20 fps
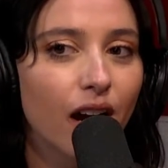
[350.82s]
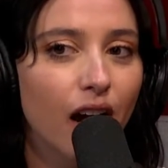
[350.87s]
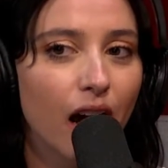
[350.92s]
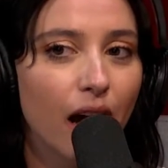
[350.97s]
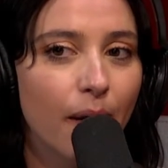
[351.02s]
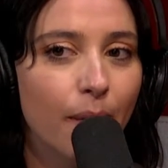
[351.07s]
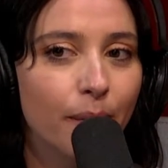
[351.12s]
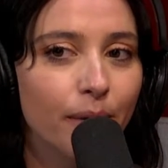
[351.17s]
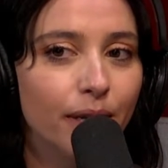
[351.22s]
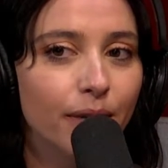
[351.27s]

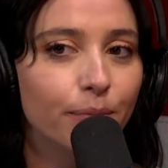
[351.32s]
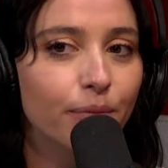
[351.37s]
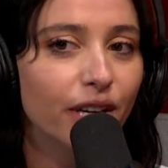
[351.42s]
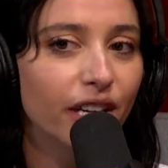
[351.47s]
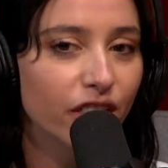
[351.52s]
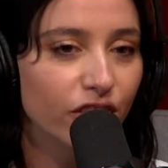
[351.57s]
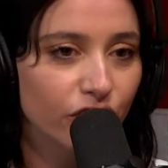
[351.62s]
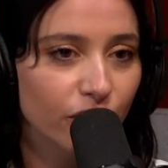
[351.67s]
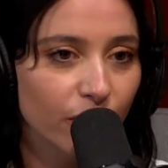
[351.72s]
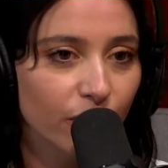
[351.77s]
But a
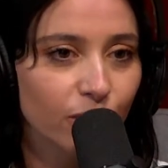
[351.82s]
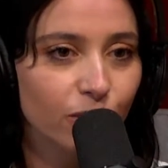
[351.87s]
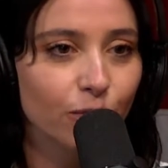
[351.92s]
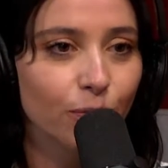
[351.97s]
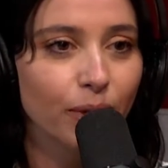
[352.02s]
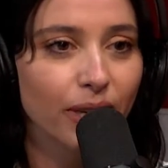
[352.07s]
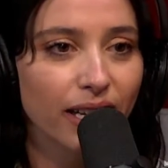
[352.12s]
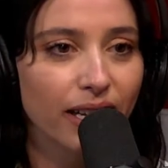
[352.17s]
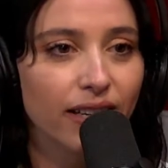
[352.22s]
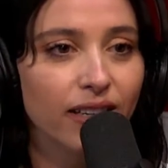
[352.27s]
bringer show is
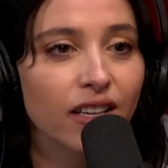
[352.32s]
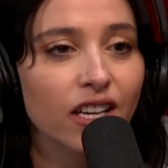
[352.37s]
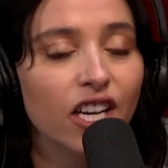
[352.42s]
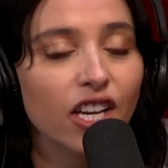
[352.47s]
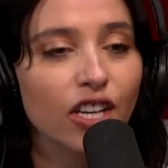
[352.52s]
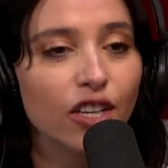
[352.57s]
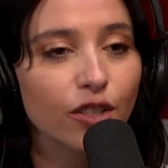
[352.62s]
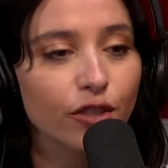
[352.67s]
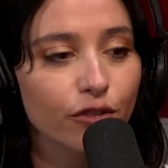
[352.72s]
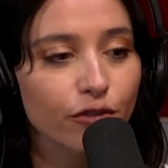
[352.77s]
when
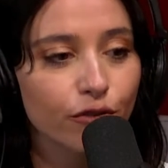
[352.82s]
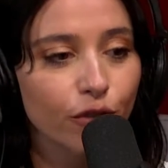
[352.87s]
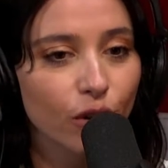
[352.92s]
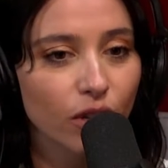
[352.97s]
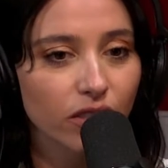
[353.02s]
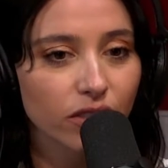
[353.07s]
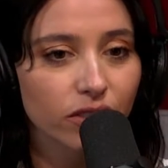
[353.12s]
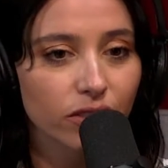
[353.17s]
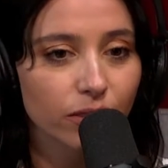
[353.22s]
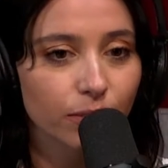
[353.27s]
you're
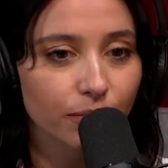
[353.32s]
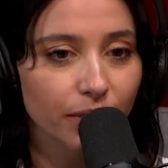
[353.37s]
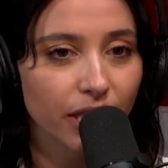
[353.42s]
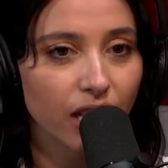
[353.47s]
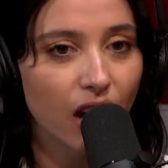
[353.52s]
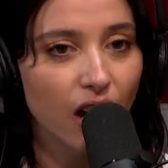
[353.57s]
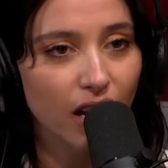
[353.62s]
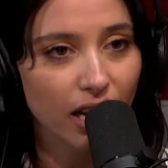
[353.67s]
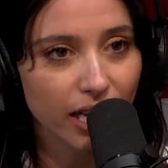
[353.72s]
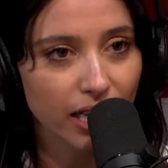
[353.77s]
forced to bring
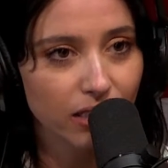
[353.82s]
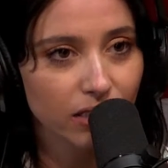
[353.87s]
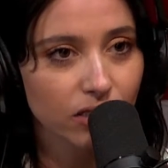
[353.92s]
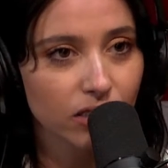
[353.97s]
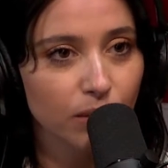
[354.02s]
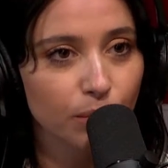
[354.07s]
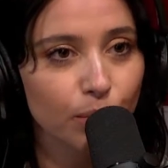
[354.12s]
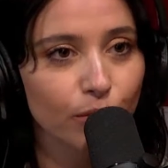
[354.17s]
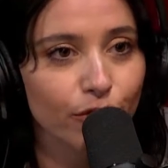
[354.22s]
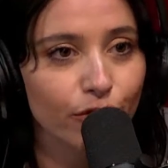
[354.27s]
audience
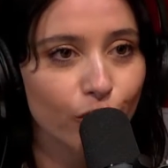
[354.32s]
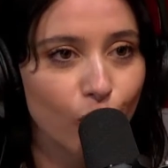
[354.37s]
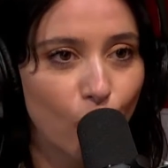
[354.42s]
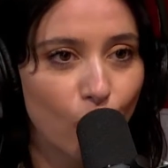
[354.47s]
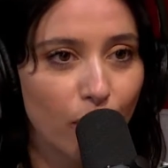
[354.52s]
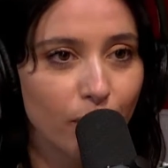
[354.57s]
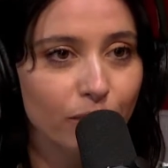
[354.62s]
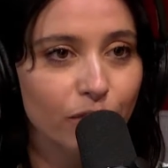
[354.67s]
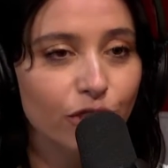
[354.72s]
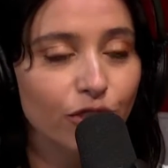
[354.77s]
to
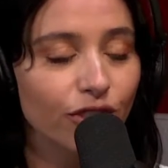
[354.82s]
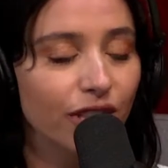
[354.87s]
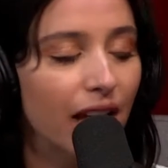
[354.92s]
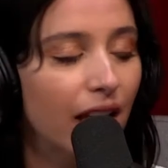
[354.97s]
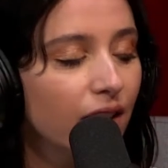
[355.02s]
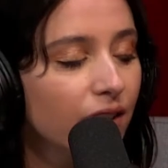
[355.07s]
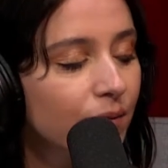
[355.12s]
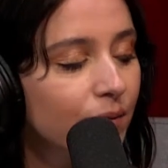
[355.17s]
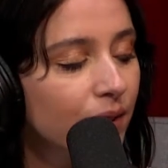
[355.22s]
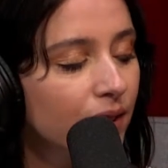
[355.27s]
perform. So
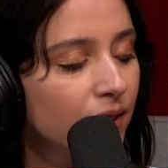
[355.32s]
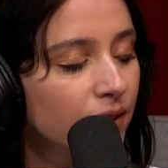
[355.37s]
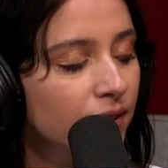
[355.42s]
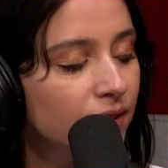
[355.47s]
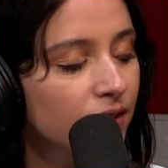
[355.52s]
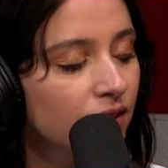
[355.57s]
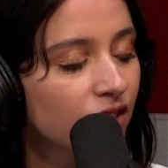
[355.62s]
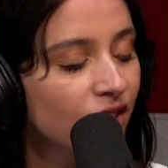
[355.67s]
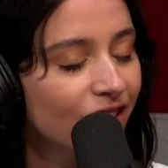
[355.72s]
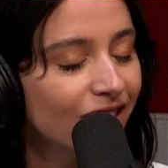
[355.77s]
that
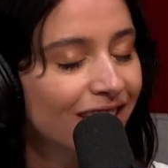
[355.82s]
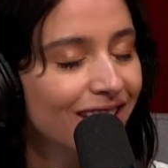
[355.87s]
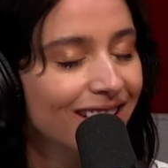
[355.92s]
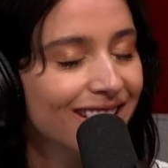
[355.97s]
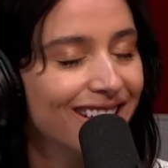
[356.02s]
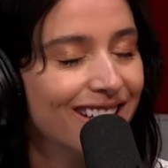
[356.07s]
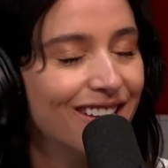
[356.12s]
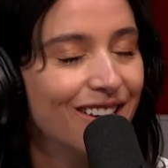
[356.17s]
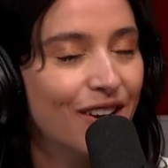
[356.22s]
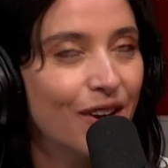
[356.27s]
means...
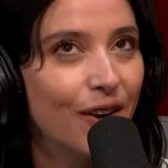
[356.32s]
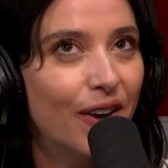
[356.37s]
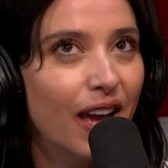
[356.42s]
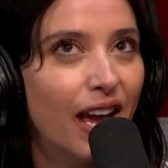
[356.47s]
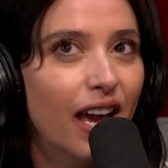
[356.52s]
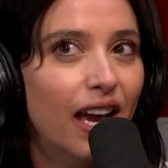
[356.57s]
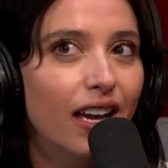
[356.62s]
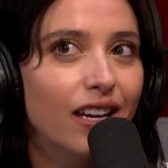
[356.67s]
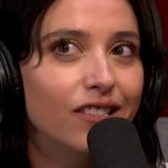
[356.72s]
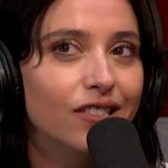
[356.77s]

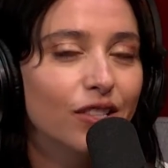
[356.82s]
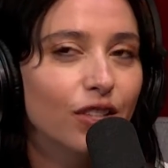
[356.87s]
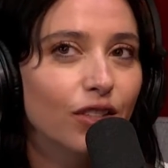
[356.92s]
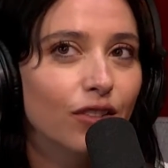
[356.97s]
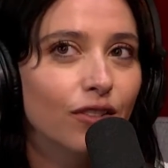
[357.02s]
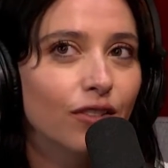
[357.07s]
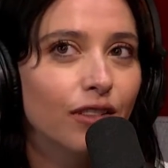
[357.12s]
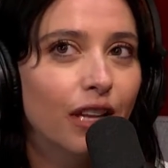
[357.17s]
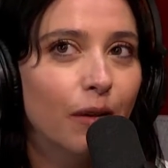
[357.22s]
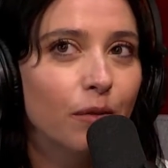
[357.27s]
Okay, so
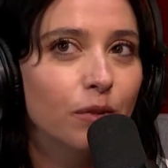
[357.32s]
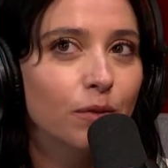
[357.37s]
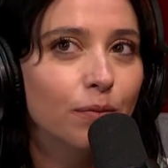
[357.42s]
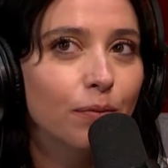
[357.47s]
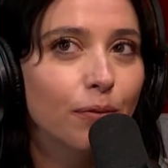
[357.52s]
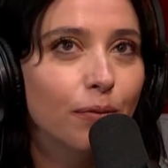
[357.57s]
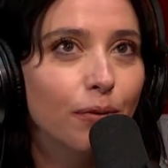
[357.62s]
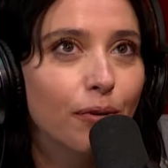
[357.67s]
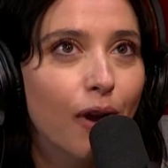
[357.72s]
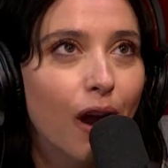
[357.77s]
that was
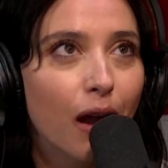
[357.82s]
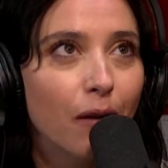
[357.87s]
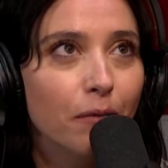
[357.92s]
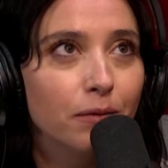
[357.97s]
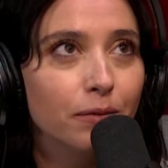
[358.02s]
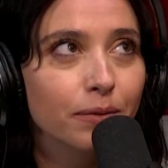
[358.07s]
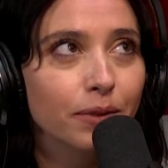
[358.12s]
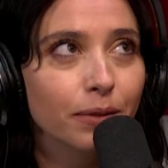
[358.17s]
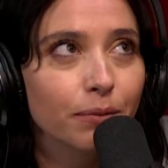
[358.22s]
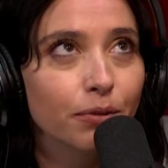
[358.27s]

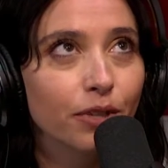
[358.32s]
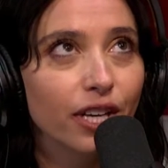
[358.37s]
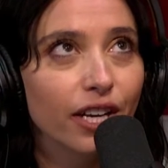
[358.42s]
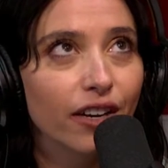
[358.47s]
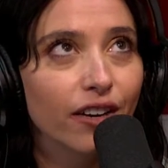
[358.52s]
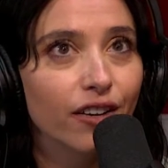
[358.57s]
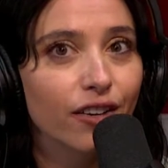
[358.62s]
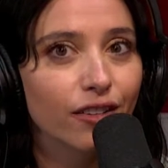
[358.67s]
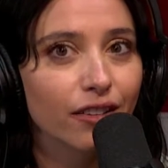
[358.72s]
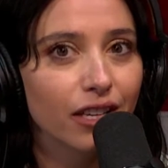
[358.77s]
probably pretty
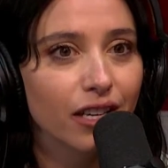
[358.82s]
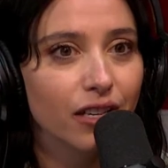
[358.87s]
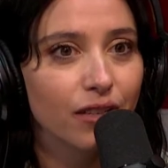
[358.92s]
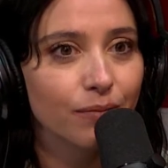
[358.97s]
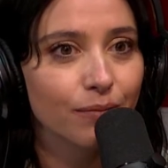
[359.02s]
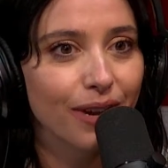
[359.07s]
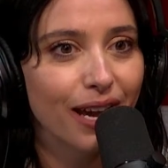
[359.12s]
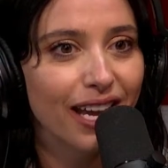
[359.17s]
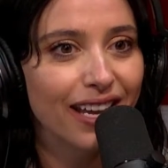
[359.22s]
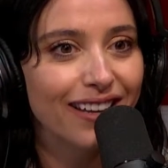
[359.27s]
early in
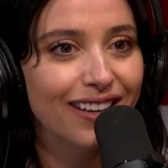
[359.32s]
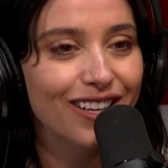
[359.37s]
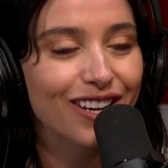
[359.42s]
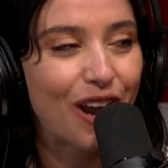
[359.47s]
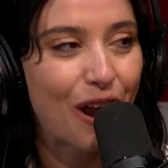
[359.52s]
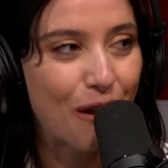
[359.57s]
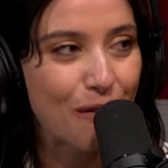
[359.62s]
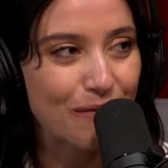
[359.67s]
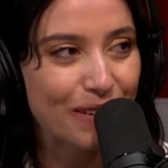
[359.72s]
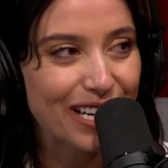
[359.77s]
my
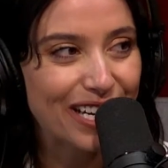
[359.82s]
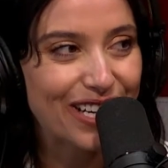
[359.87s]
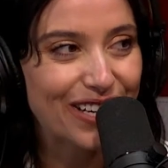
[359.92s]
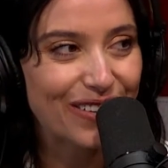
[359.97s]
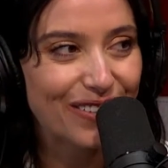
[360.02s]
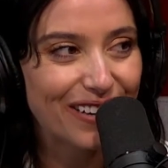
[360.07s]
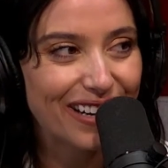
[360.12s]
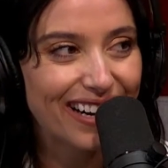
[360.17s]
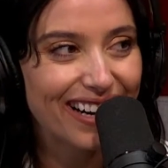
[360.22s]
comedy career.